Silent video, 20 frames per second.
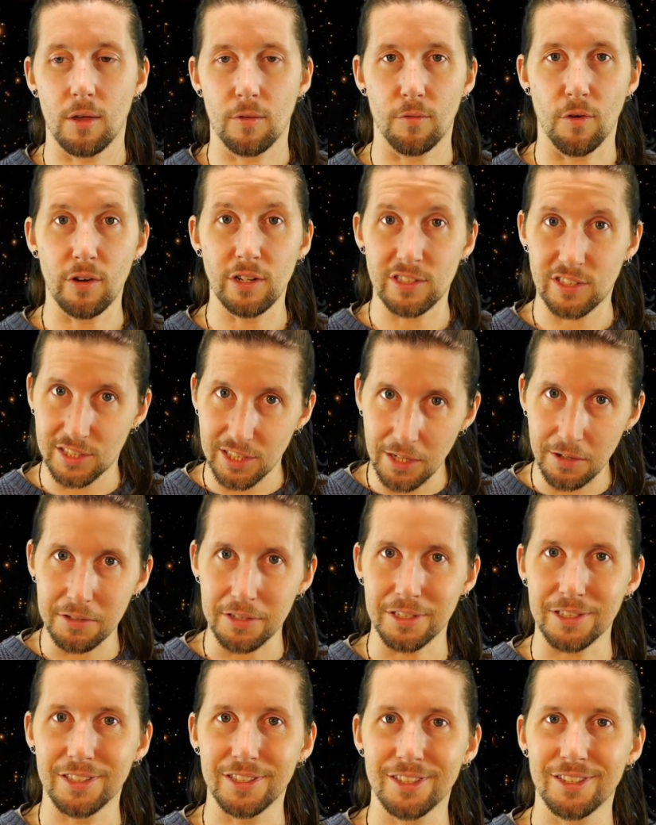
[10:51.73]
very
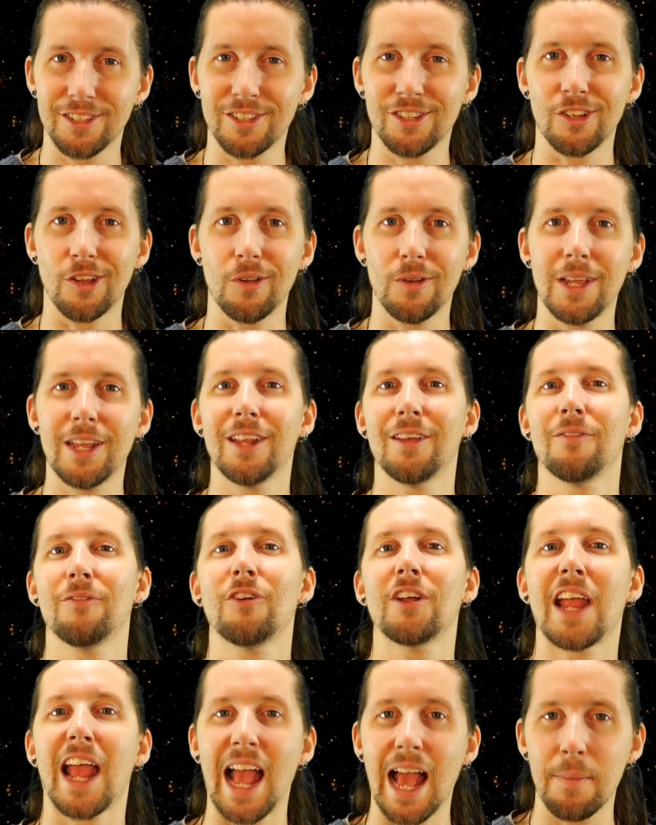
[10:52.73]
serious, you know, in a
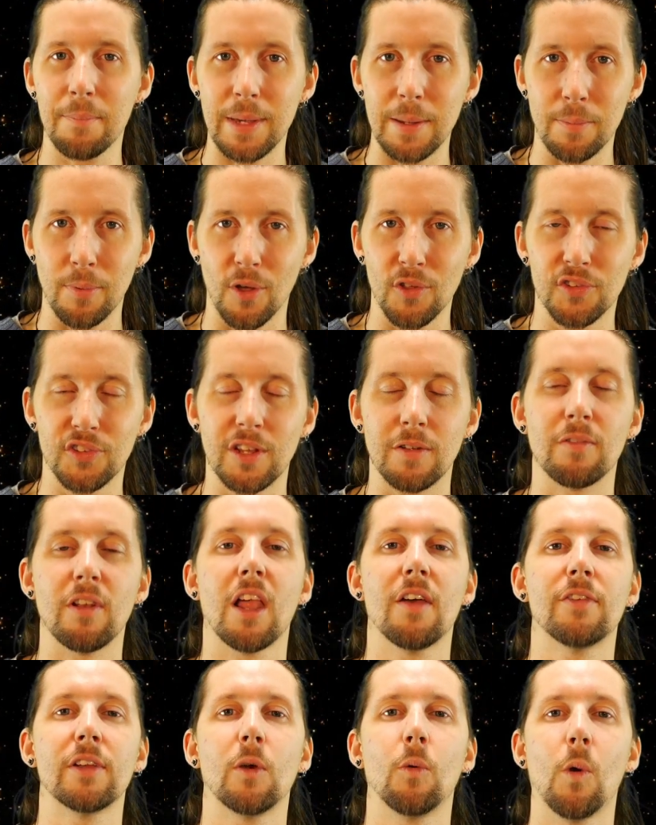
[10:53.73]
very happy, positive,
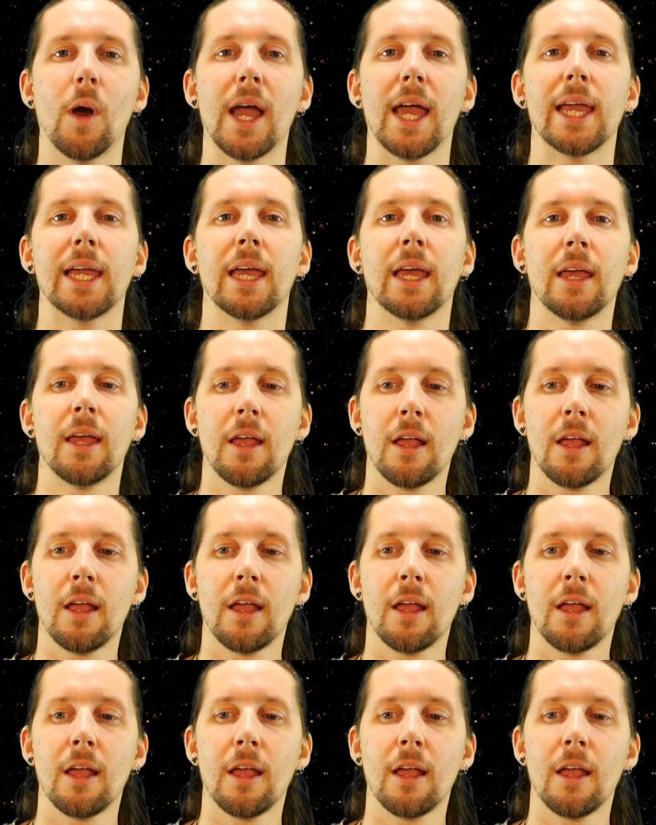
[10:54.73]
loving way,